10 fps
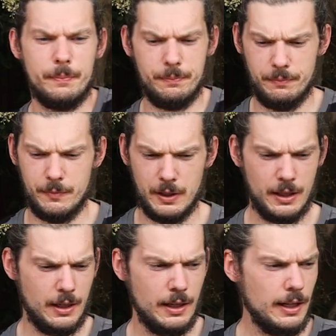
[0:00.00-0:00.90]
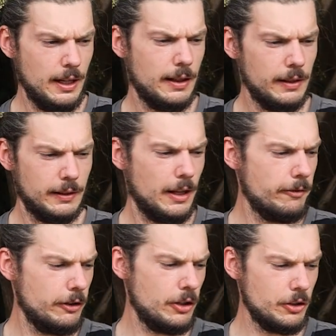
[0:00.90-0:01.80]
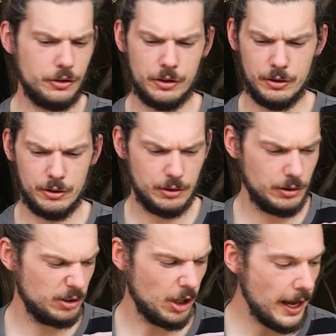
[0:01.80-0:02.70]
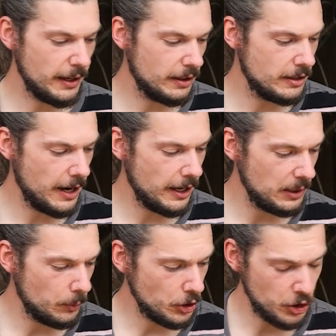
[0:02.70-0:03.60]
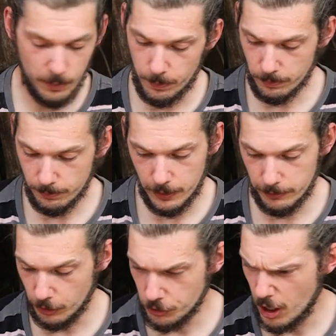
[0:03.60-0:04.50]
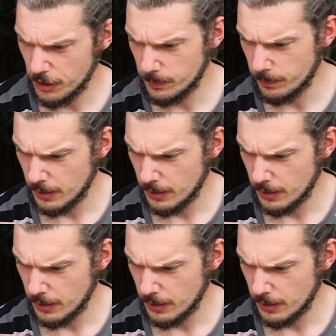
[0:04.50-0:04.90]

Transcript: That feels lighter than the Alien Workshop, but it feels nice.